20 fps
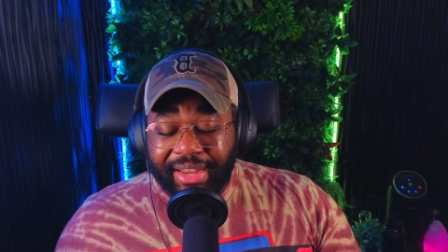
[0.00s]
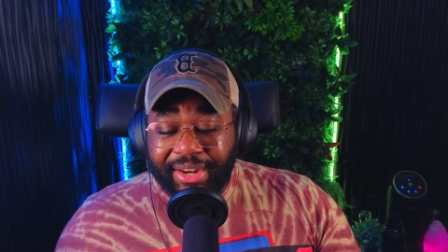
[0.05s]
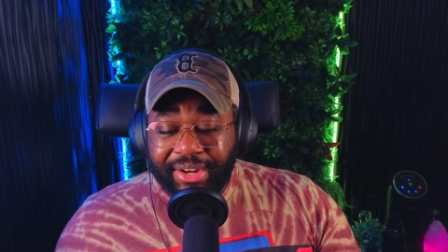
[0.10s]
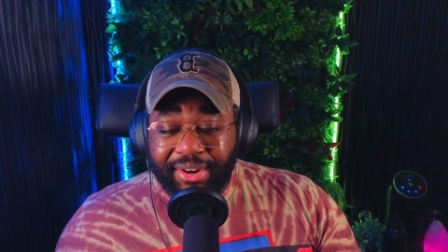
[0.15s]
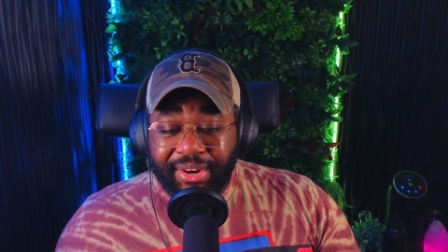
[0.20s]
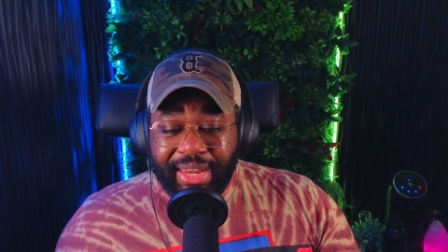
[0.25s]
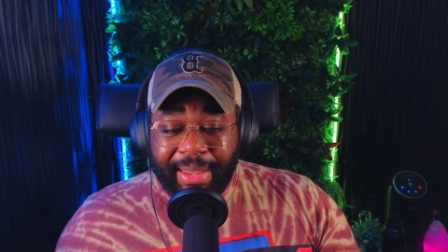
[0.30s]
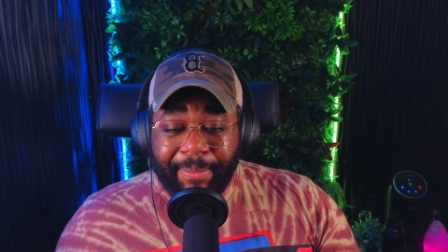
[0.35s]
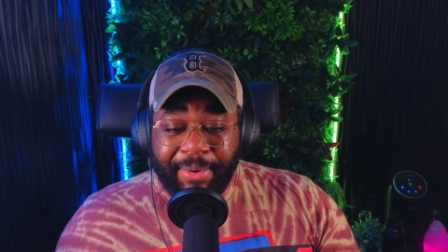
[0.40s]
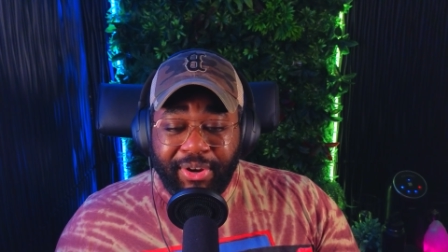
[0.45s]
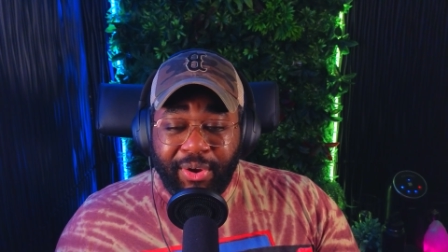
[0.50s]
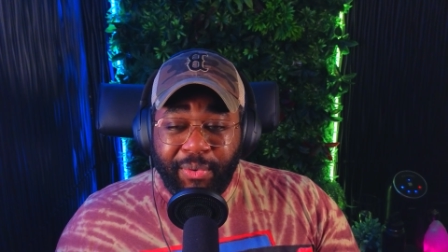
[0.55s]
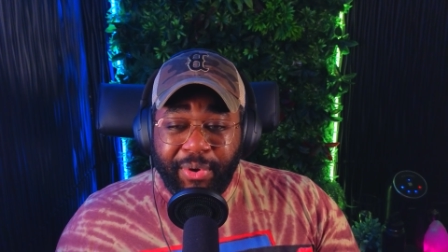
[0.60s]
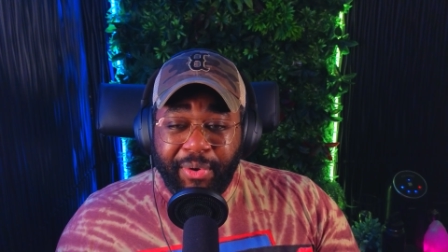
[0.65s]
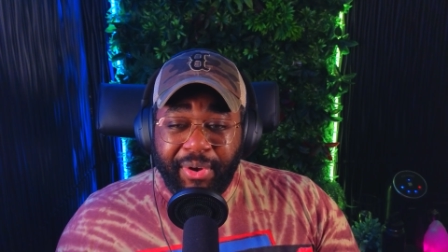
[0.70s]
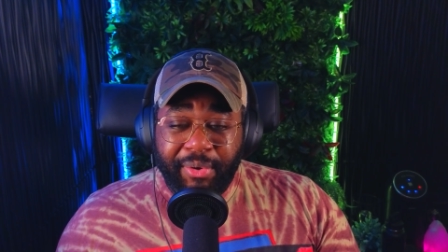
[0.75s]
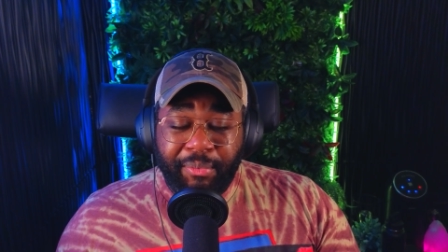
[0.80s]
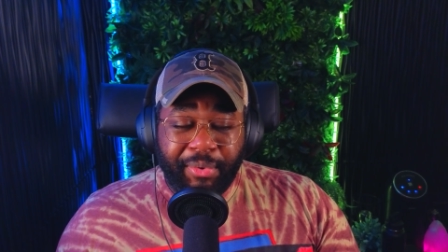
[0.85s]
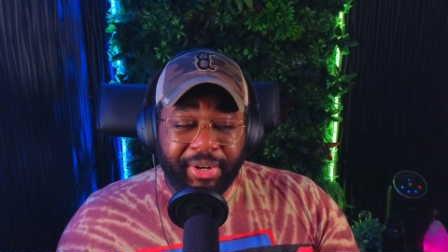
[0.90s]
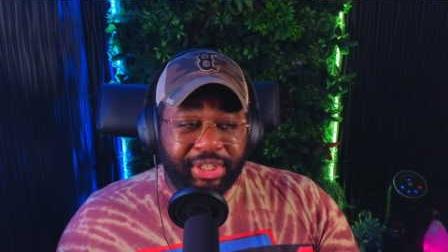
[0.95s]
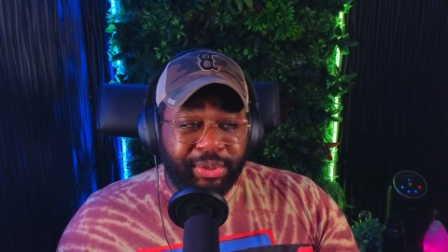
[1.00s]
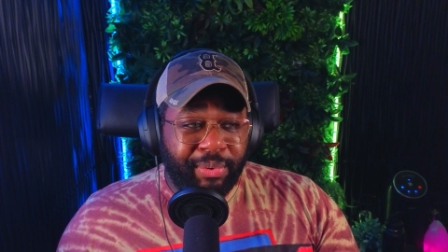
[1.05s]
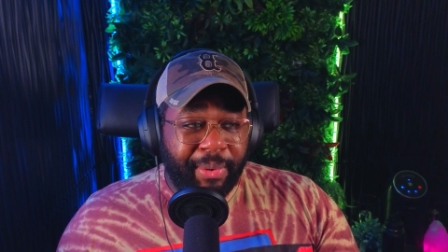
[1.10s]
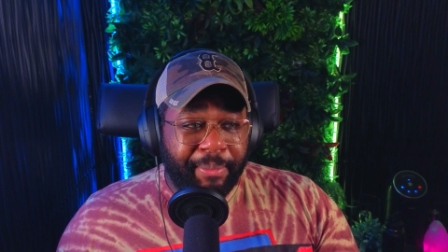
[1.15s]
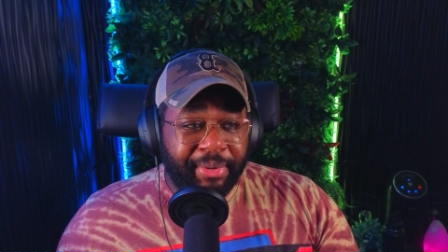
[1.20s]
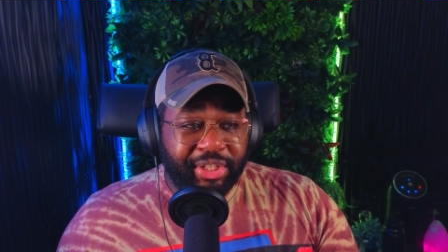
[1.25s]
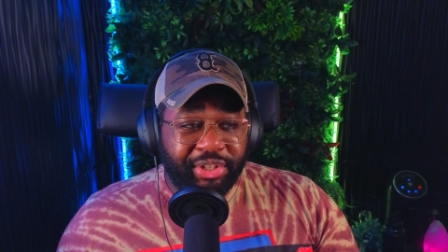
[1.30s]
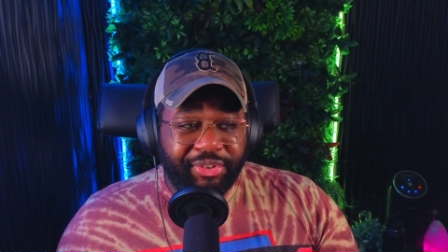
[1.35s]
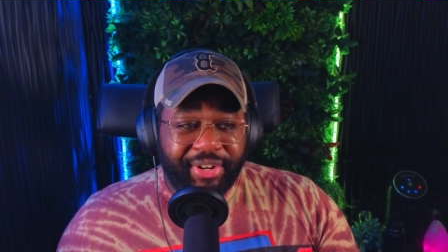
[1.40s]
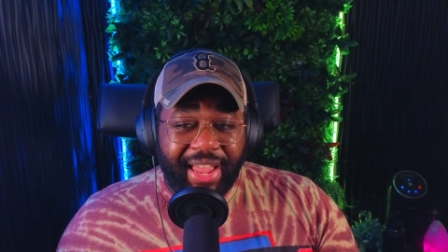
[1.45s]
you know, let me know what you want
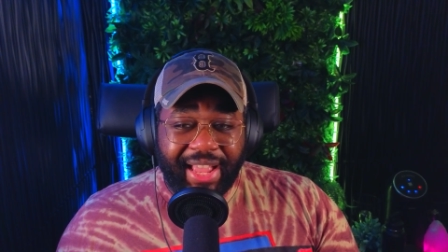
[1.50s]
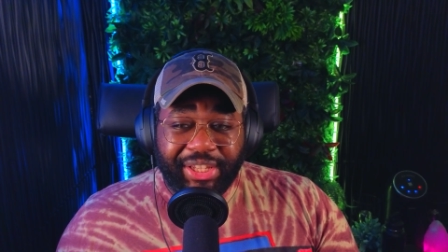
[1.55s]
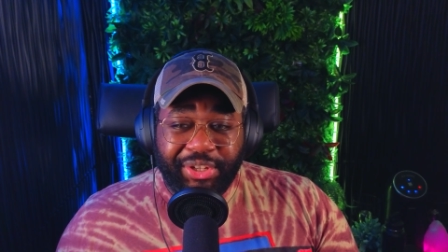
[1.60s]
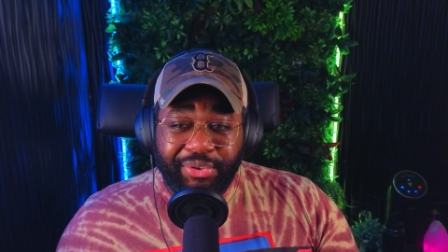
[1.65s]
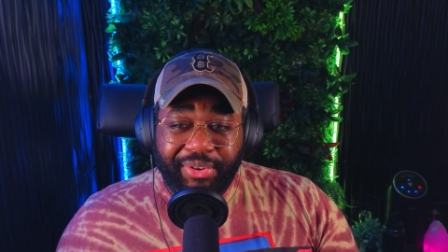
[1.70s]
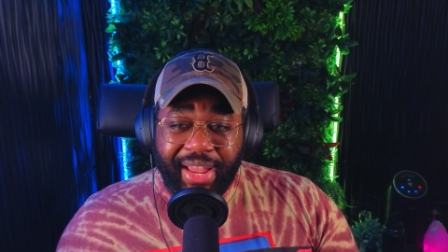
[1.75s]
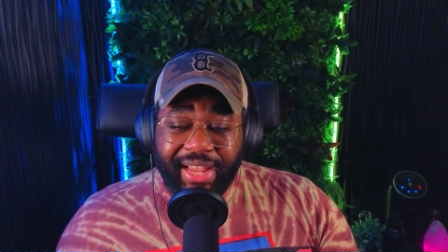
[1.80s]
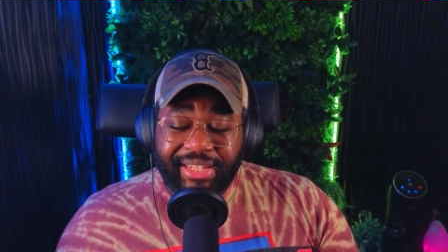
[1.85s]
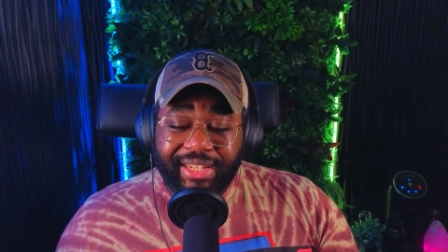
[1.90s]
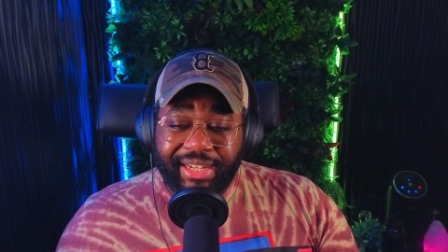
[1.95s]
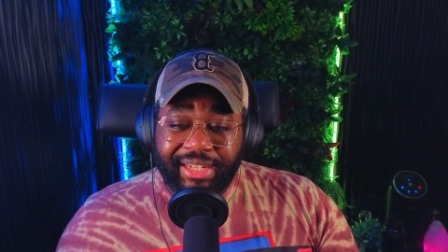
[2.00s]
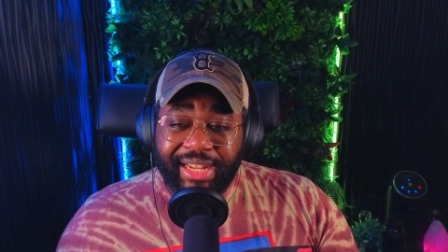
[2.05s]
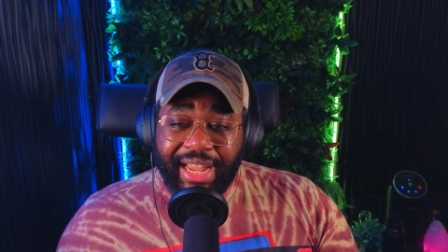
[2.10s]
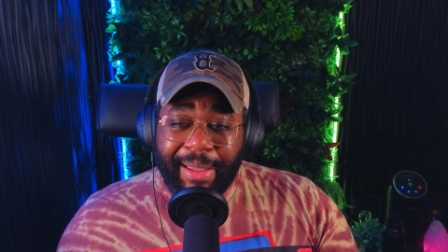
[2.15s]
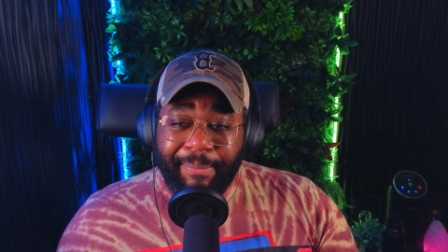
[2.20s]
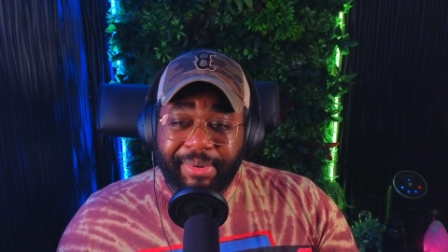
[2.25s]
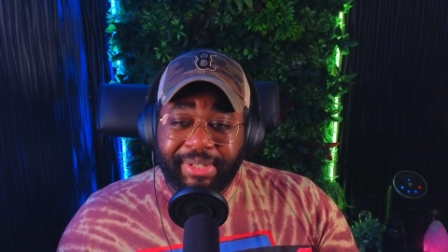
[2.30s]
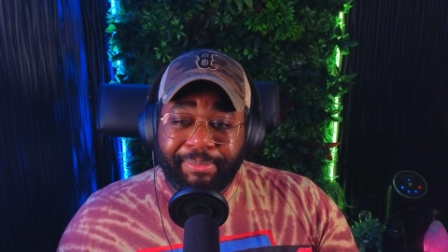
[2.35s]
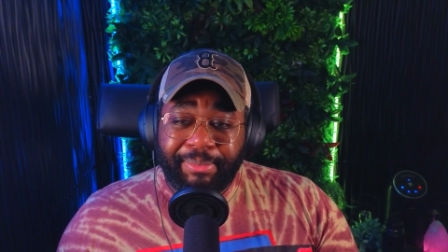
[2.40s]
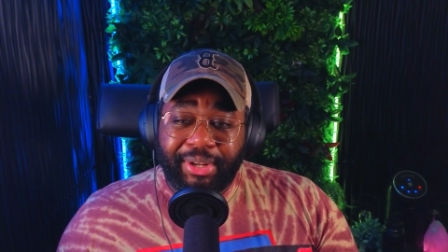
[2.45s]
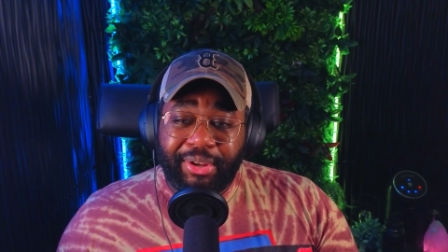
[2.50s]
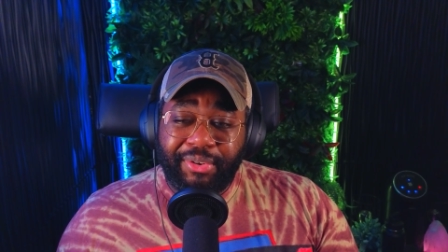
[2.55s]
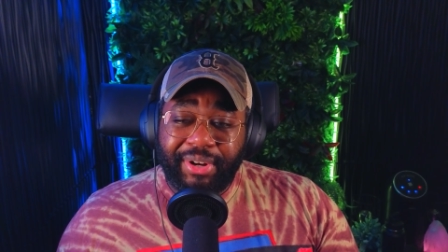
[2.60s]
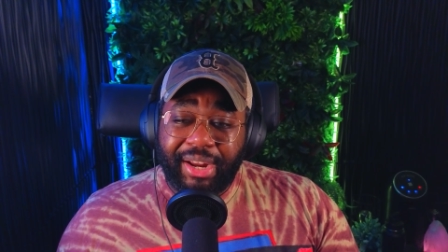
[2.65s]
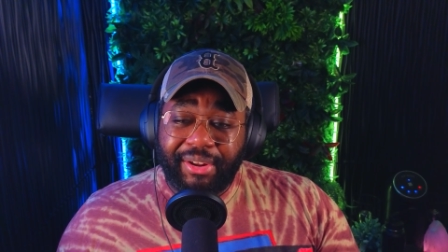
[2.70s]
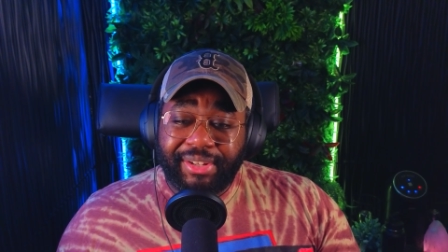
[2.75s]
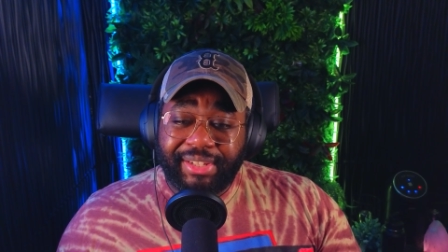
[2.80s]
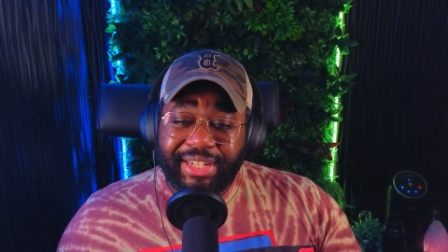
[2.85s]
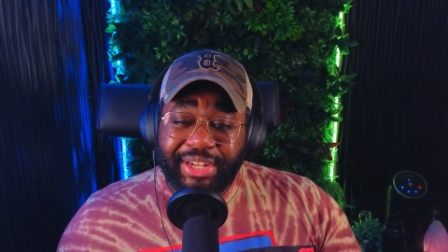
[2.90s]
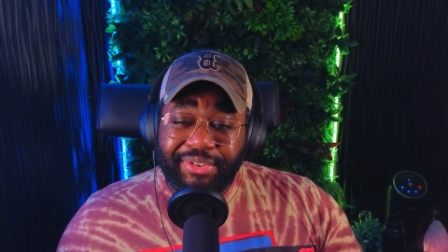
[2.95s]
me to react to next in the comments below, and
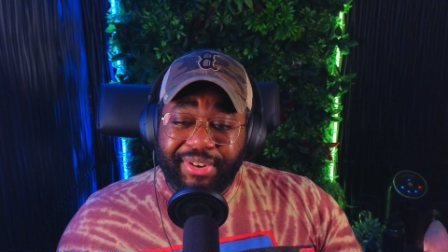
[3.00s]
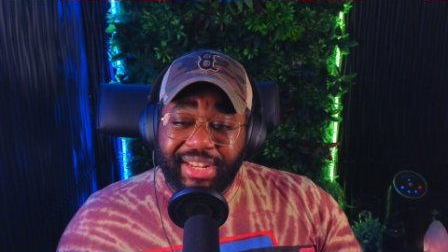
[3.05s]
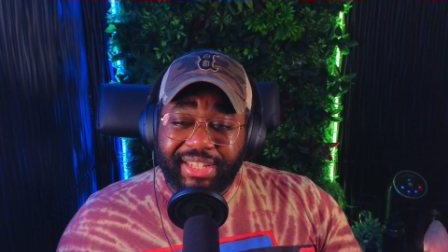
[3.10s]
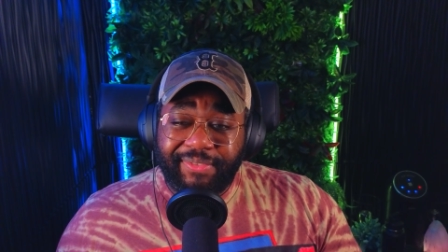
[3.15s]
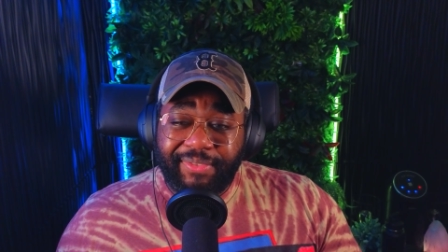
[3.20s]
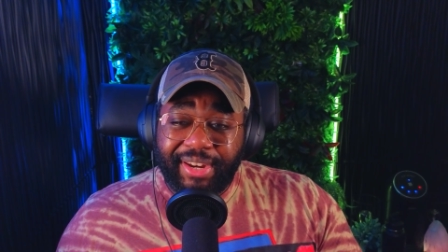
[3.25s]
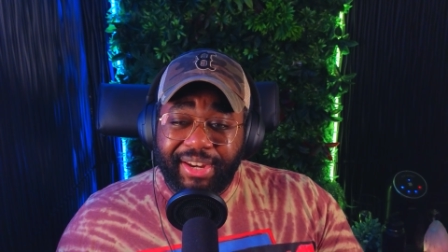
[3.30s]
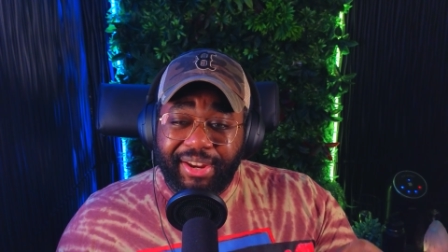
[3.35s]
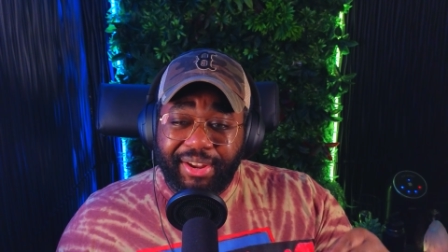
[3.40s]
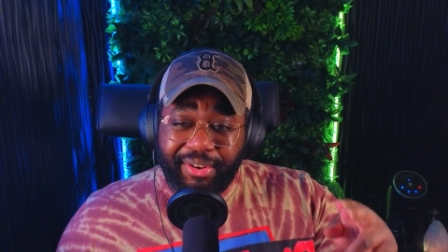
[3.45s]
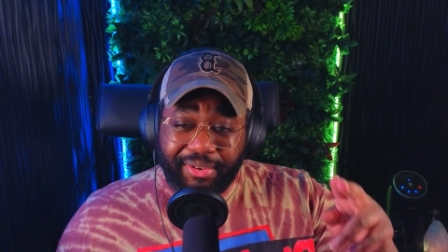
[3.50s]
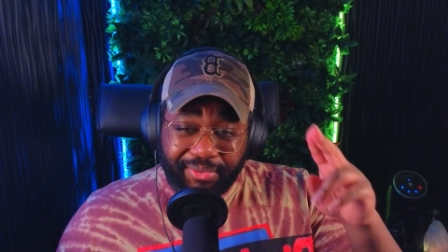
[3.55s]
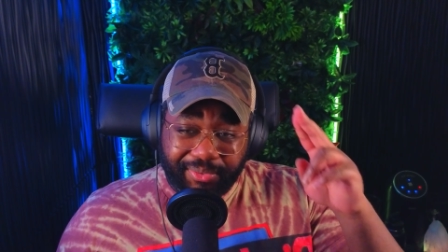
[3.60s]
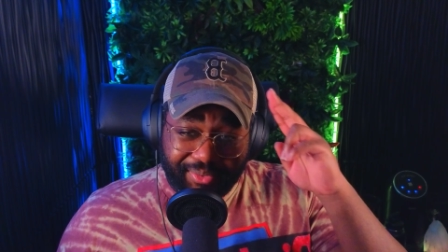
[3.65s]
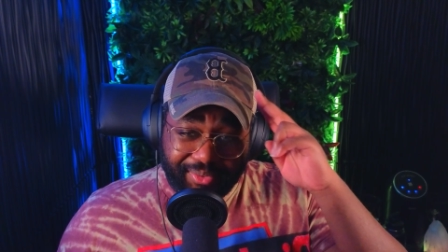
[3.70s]
I'll see you next video.